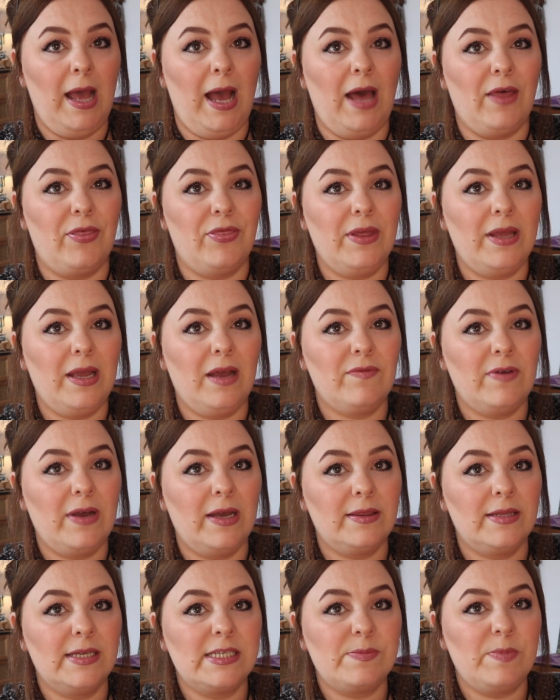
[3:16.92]
I think I've
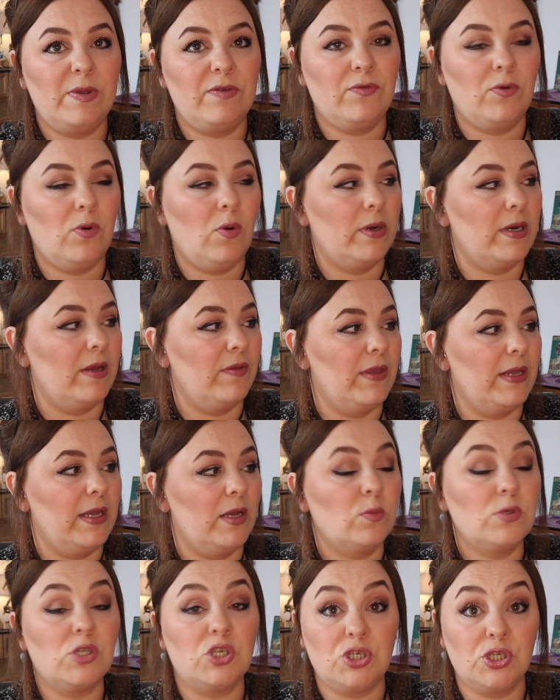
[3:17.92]
had this before and I think
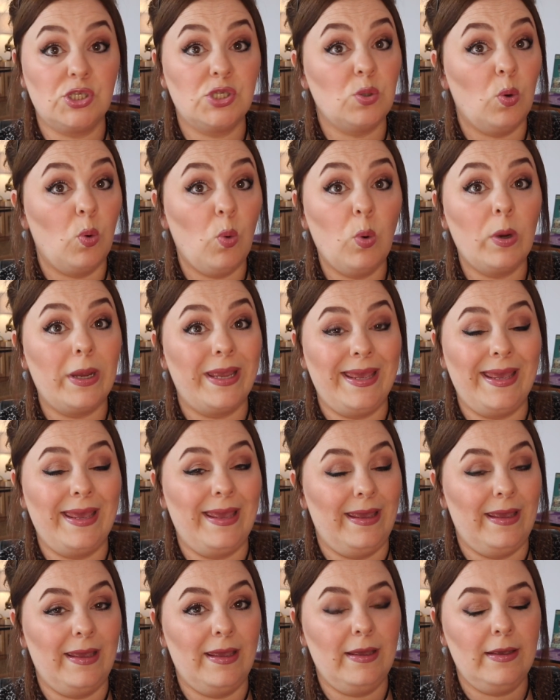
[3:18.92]
it was just
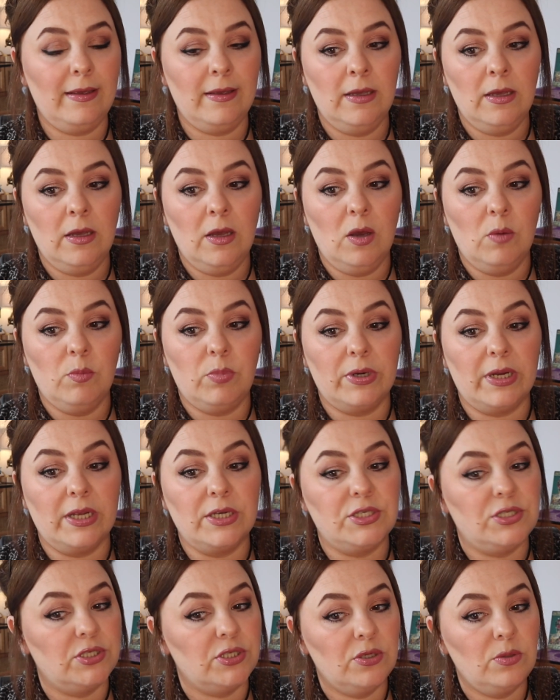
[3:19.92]
okay, but I
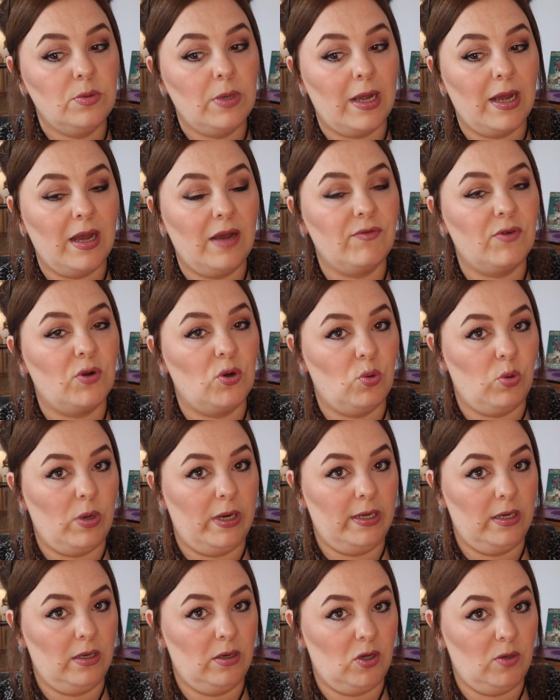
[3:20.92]
do have
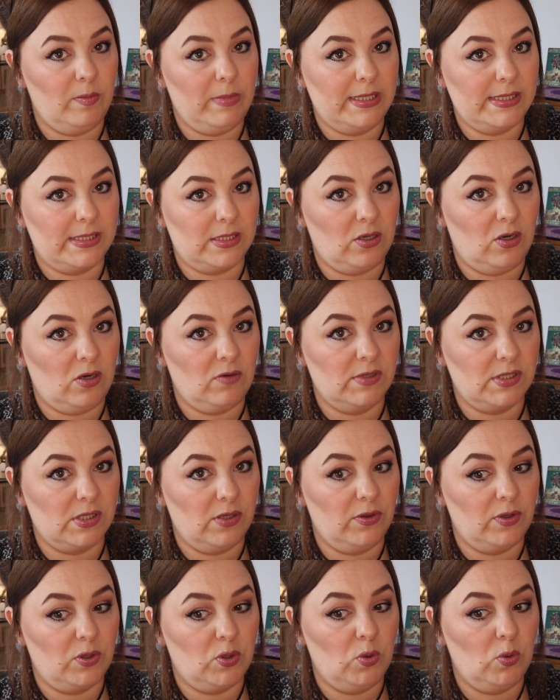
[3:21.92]
quite a lot of mascaras
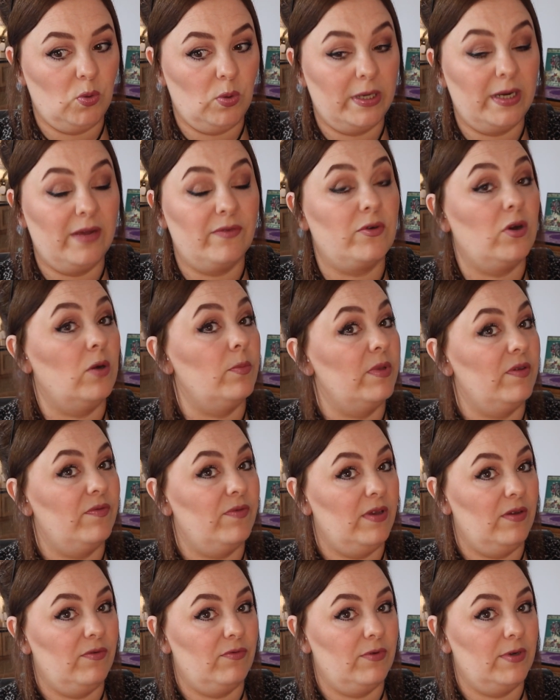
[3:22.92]
on the go and I've got my
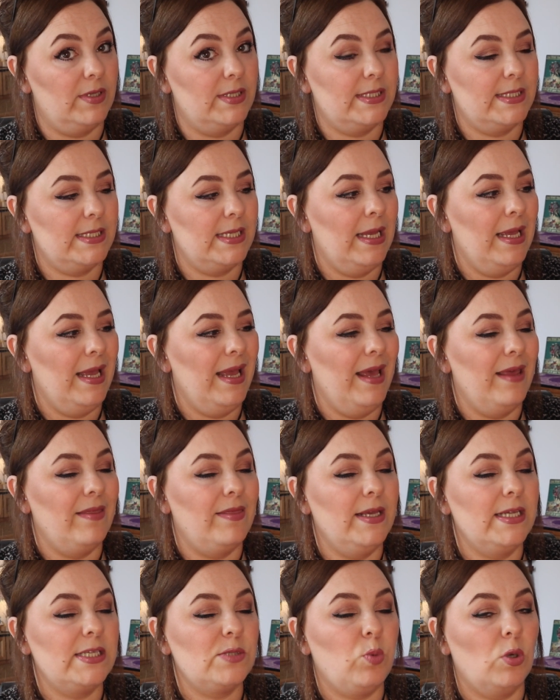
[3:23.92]
favourites.
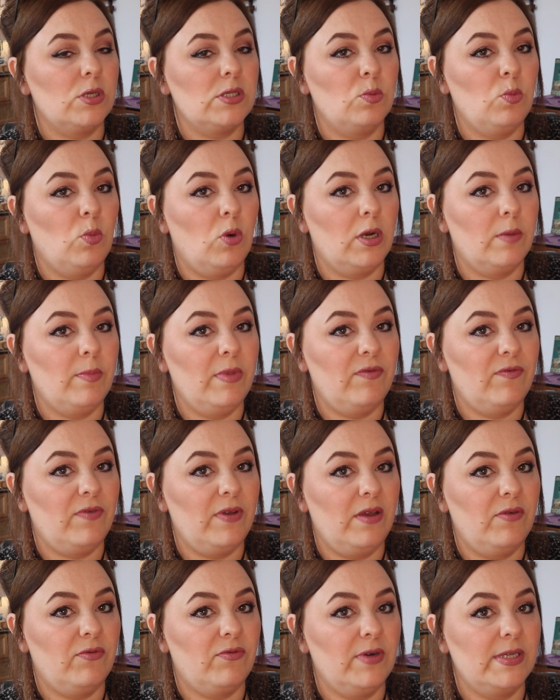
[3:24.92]
This wasn't one of my
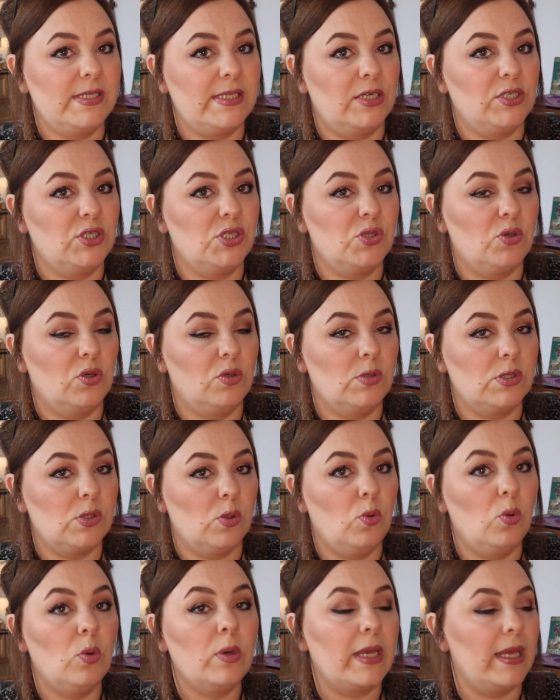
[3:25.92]
favourites, I just thought it was
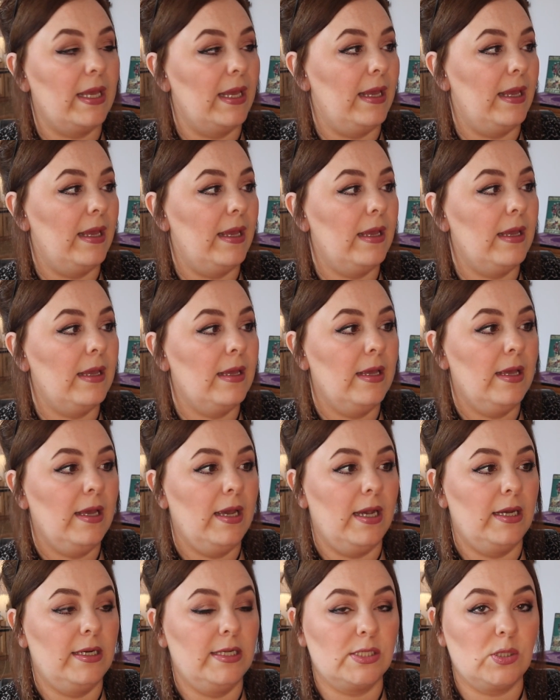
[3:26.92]
okay,
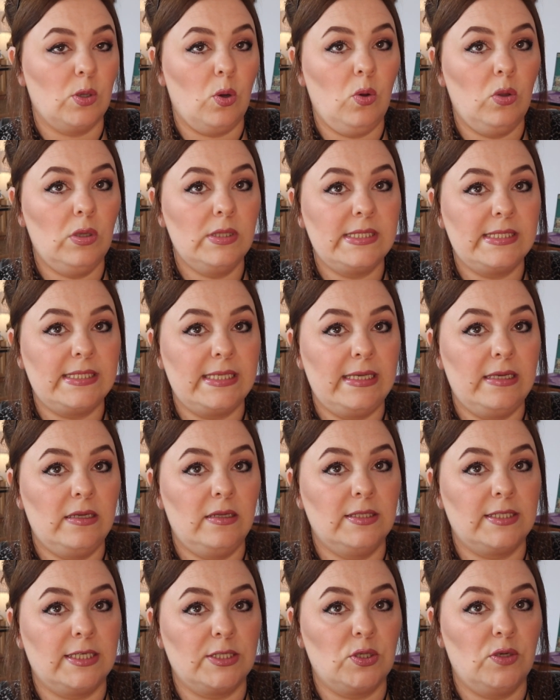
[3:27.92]
and it's all
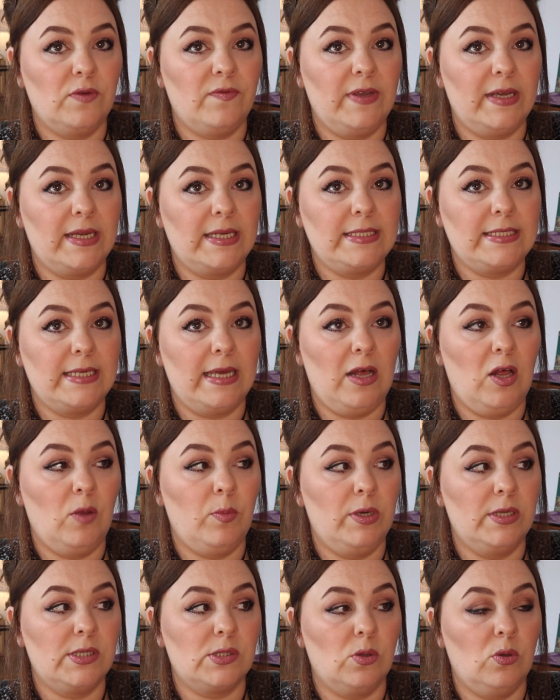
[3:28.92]
sealed. I don't know if you can tell,
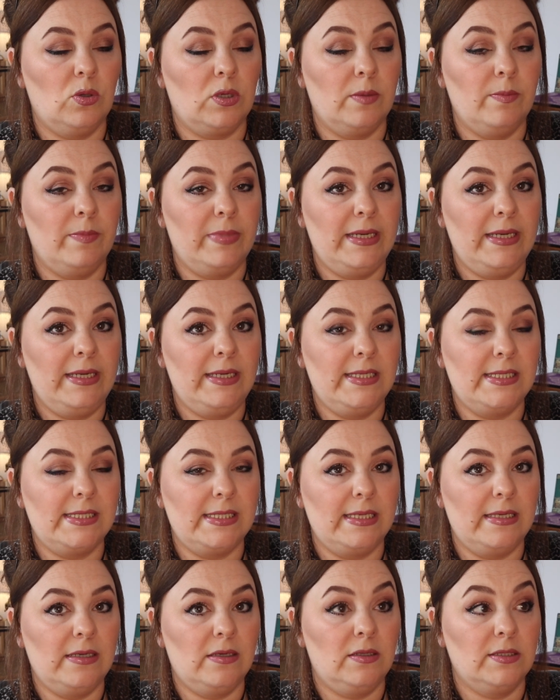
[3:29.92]
but it's all completely
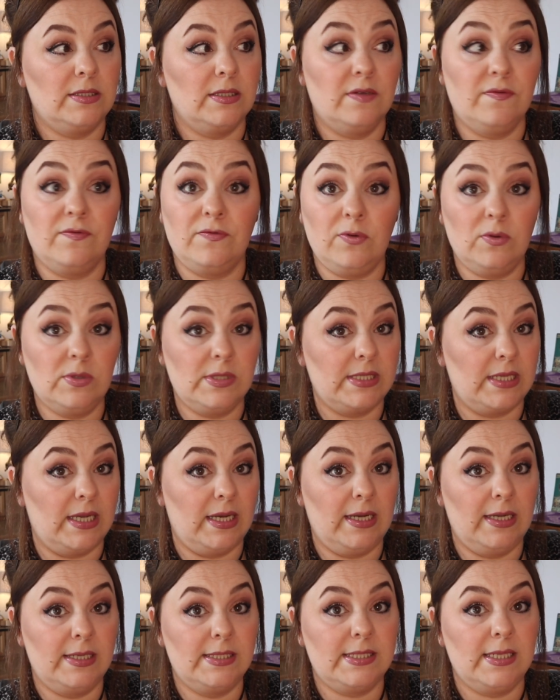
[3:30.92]
sealed, full
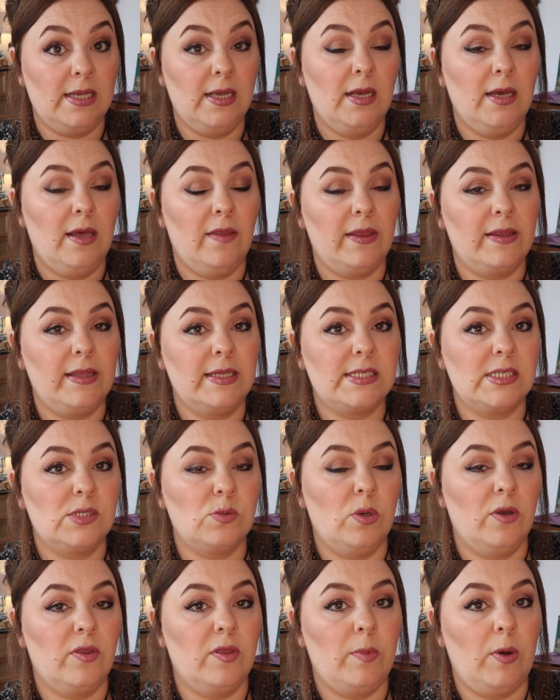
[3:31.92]
size. I think this is
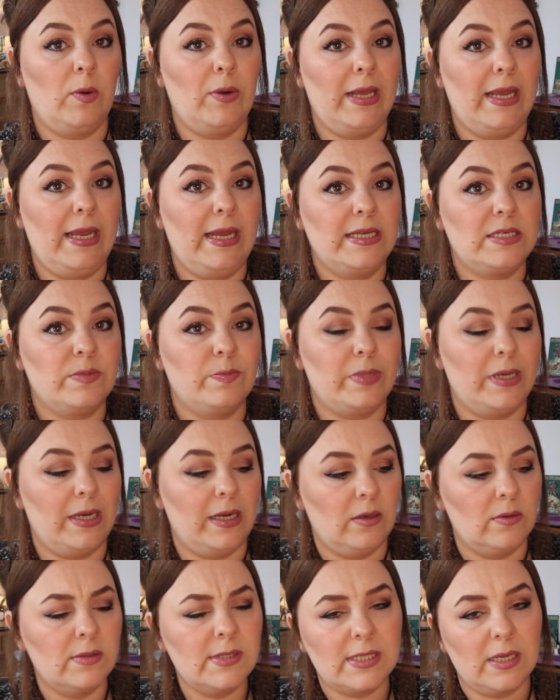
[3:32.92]
worth about
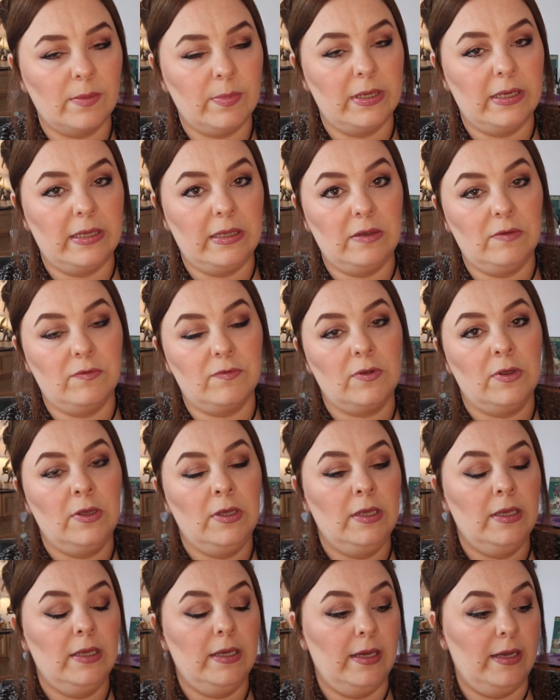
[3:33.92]
£8, I believe,
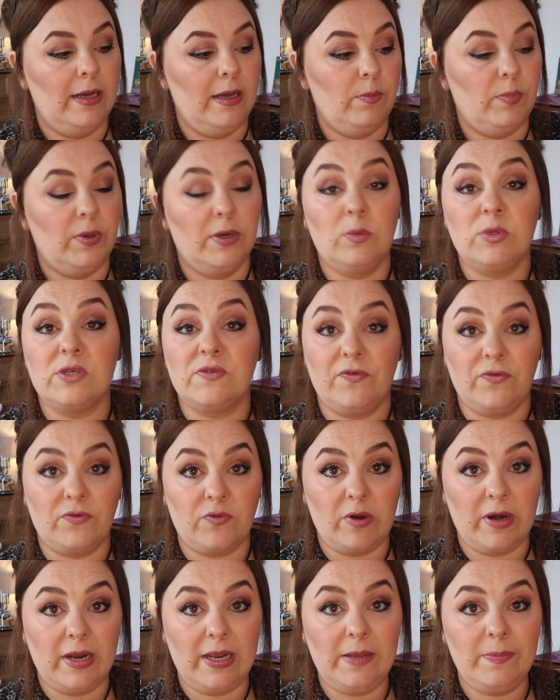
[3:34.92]
but it was
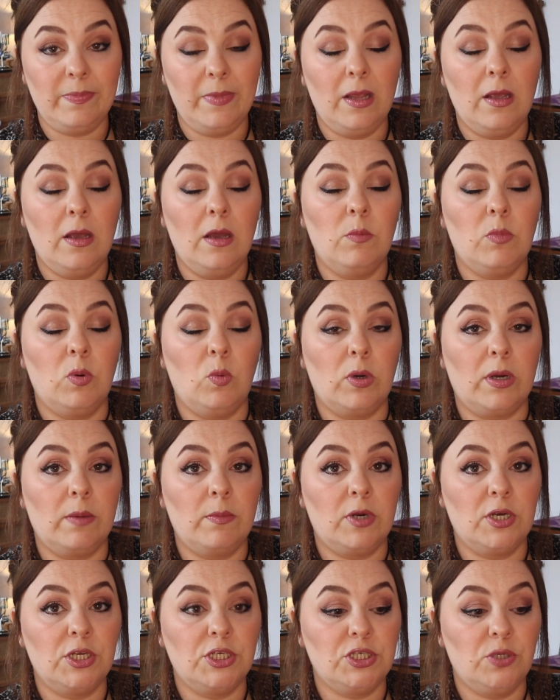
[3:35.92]
free. But what I'm
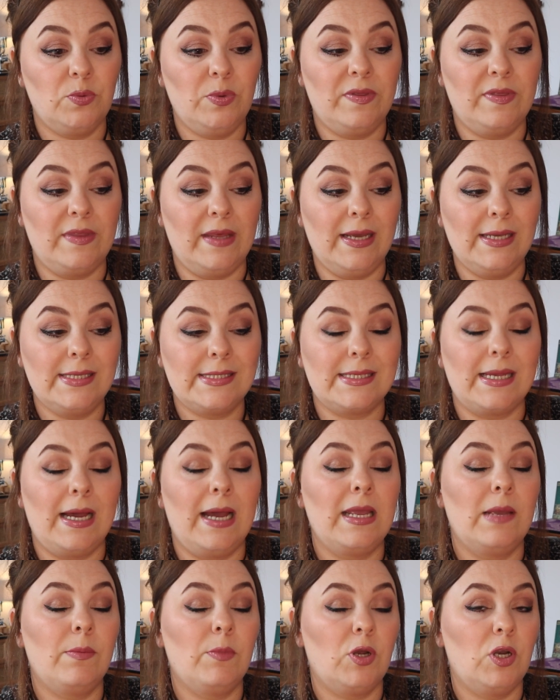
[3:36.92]
going to do with this,
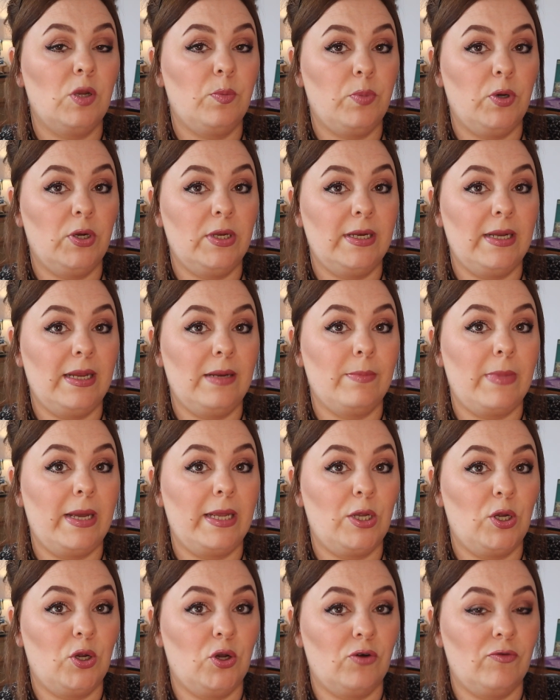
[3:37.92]
I am going to put it in my
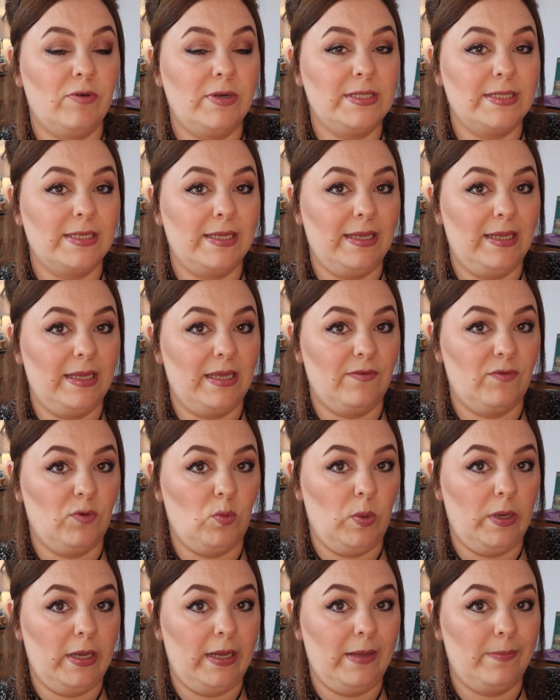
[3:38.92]
current
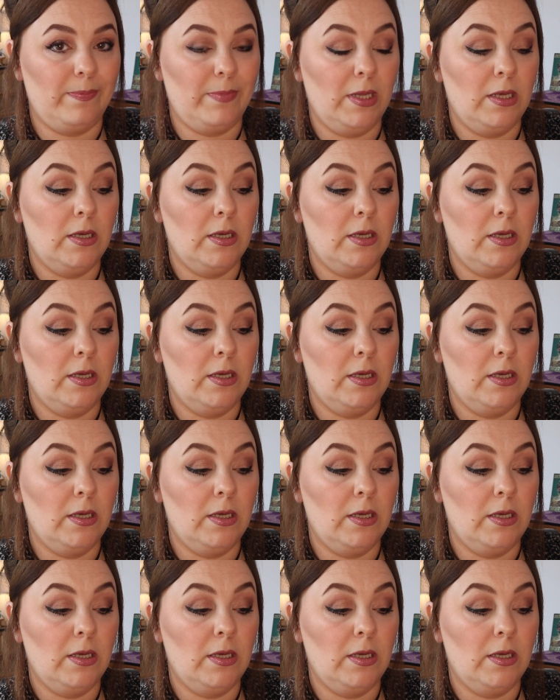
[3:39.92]
giveaway.